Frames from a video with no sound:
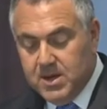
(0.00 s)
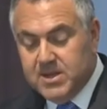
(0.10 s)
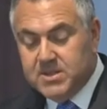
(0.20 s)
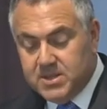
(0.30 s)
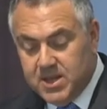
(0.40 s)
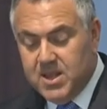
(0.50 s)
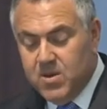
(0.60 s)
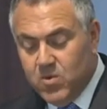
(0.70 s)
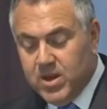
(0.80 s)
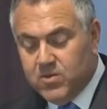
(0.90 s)
In
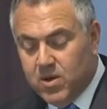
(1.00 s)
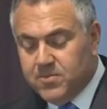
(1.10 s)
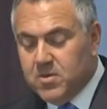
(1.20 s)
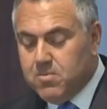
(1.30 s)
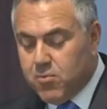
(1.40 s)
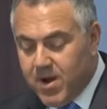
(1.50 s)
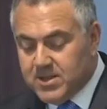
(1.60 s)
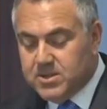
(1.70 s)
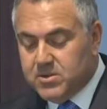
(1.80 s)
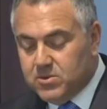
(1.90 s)
Sydney, we adopted
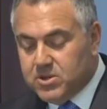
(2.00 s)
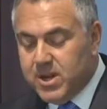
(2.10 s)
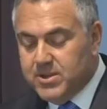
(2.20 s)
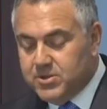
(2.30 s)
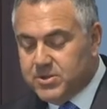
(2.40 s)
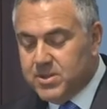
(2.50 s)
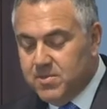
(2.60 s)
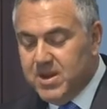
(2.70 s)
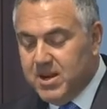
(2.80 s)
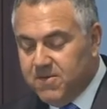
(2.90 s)
practical changes to the
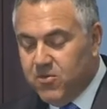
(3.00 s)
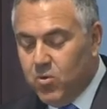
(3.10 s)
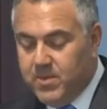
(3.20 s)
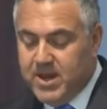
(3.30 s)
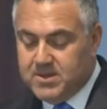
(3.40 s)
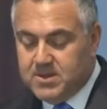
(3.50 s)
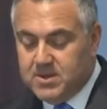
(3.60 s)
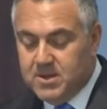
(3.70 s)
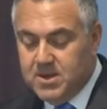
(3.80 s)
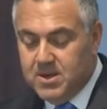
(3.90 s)
meeting formats
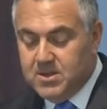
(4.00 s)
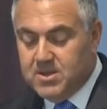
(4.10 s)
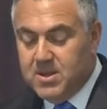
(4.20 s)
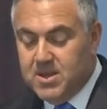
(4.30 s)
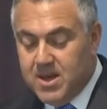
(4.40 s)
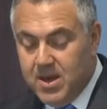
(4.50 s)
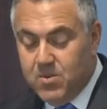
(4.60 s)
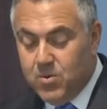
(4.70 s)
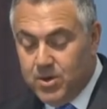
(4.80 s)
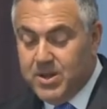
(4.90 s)
so that they
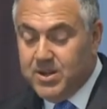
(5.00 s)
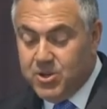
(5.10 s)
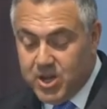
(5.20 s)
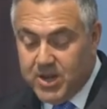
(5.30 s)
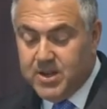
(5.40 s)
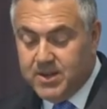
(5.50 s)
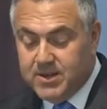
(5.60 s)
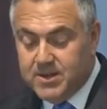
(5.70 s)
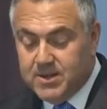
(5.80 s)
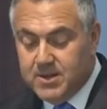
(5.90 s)
would engender
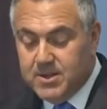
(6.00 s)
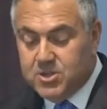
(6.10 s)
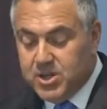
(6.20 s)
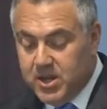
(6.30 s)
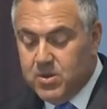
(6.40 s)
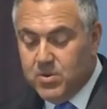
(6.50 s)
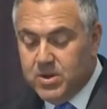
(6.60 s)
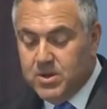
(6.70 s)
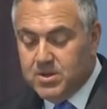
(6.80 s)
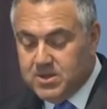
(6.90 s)

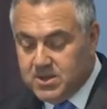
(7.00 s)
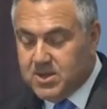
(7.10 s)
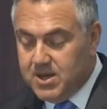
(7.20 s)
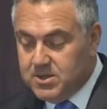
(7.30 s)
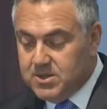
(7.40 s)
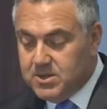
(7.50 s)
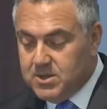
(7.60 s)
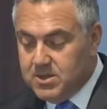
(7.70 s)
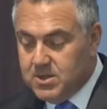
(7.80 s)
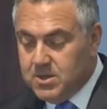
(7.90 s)
genuine discussion.
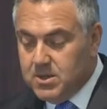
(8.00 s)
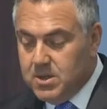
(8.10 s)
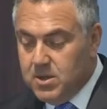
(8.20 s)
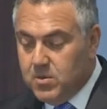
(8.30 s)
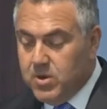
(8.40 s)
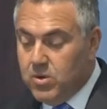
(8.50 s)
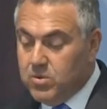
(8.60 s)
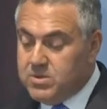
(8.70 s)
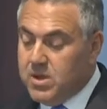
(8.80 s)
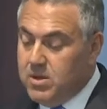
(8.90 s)
We
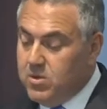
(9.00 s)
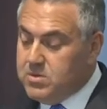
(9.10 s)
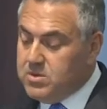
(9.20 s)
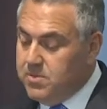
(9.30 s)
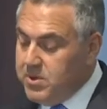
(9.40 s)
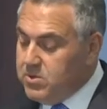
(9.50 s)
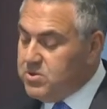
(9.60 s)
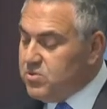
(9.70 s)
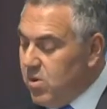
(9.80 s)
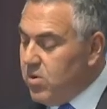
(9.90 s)
also looked to
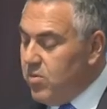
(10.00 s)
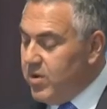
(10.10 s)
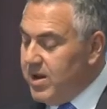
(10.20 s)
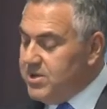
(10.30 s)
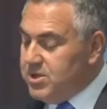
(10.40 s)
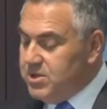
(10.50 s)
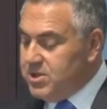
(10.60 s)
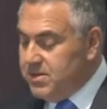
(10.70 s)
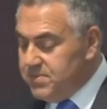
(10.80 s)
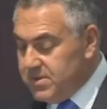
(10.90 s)
build stronger
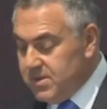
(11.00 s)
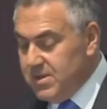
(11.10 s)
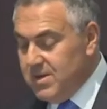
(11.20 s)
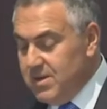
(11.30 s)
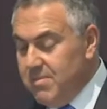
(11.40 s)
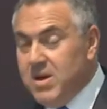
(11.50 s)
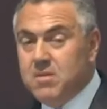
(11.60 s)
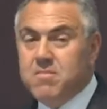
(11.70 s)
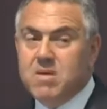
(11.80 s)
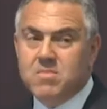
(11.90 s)
relationships
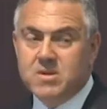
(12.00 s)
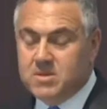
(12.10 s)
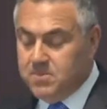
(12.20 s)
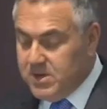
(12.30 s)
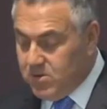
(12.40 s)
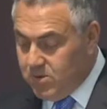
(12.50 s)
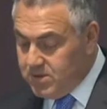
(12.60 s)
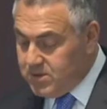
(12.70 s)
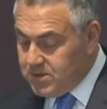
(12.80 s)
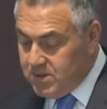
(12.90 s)
among members
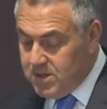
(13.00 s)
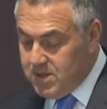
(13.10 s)
because